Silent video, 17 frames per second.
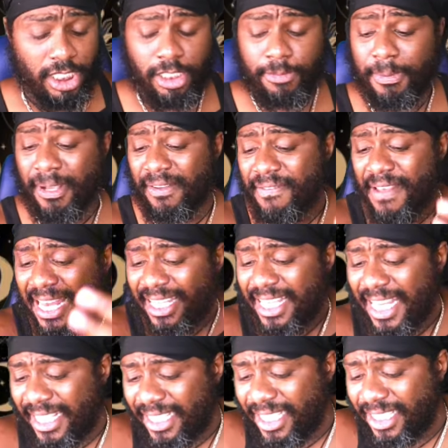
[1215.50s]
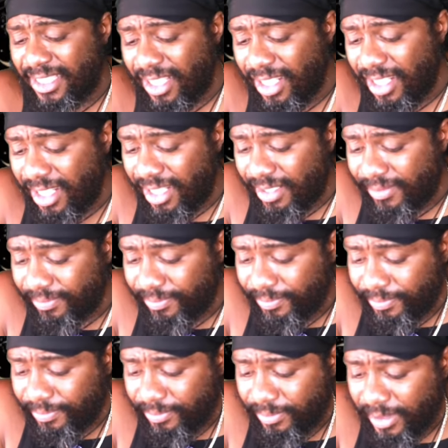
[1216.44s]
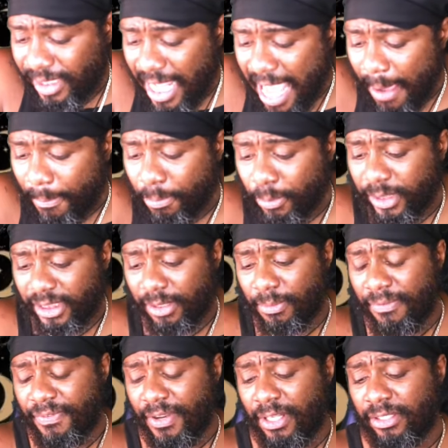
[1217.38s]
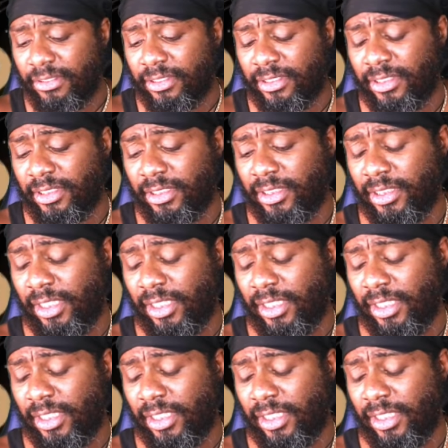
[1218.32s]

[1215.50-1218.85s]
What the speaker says: Spirit, validate this high priest in reverse.